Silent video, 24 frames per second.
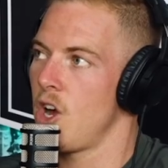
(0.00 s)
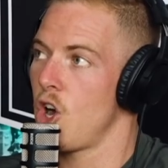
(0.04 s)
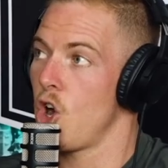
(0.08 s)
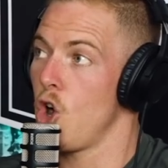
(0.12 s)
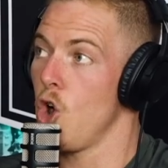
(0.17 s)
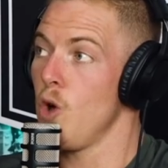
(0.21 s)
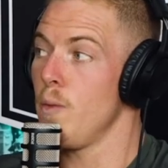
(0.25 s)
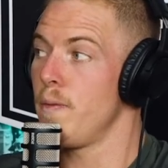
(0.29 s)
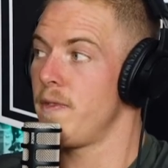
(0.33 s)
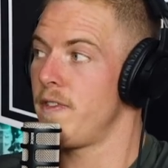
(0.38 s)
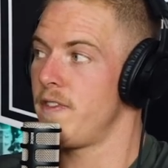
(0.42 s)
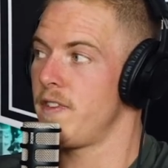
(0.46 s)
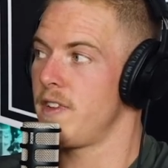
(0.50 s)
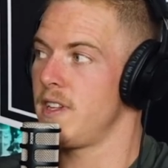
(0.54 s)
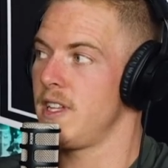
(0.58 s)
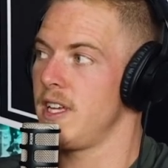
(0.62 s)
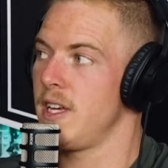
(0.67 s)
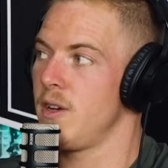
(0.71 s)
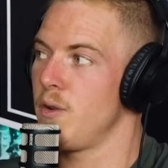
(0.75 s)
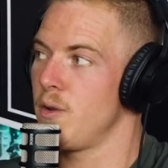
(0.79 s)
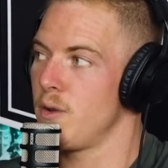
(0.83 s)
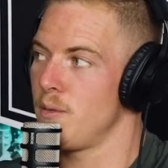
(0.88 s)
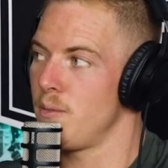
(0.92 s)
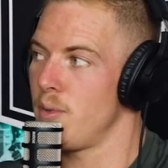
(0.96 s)

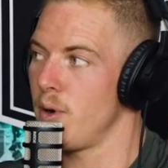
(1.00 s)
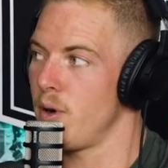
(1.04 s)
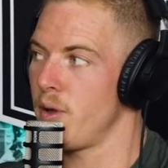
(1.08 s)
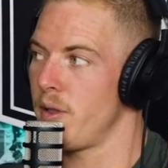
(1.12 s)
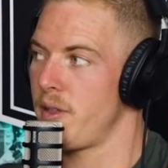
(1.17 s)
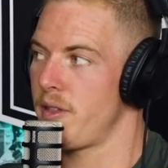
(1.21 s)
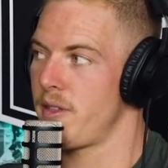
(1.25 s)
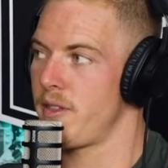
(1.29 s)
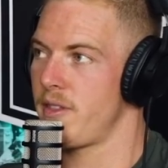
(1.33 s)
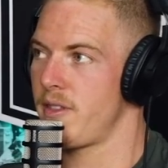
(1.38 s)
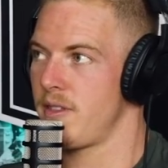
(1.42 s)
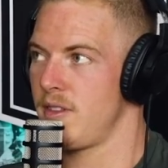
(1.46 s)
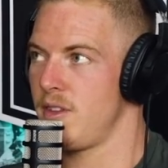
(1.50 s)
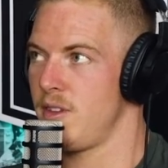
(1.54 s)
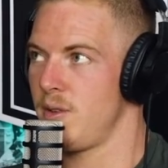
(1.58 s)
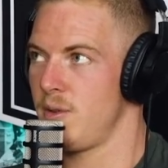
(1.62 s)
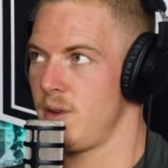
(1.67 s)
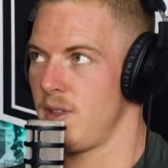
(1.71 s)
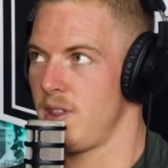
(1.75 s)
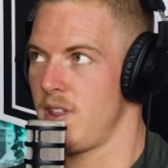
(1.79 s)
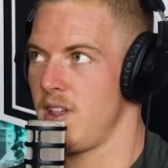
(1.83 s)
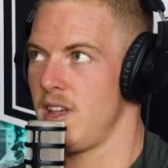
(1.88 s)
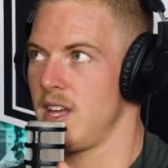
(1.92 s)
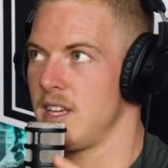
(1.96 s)
hopefully we're both
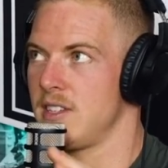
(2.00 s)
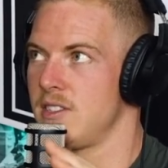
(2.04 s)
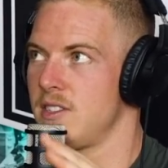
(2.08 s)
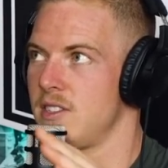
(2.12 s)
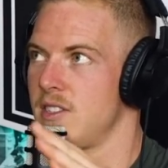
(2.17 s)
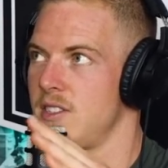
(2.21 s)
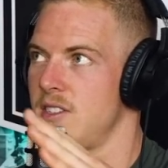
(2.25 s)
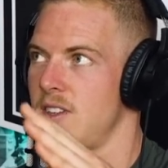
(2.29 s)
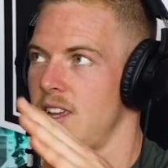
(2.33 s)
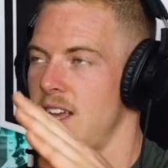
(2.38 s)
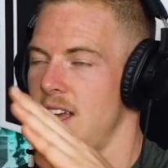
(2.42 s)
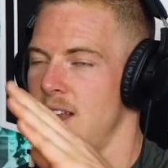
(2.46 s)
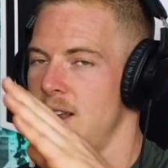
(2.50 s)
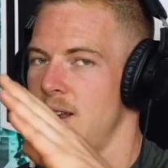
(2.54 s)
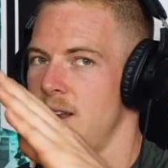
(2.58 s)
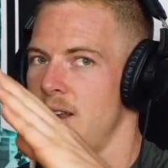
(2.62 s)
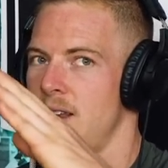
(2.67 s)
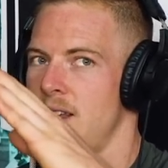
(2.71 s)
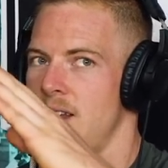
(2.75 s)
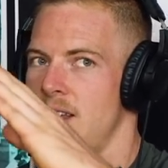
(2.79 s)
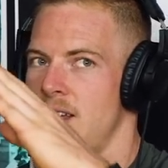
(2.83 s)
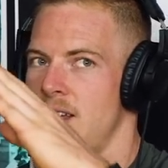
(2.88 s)
doing this and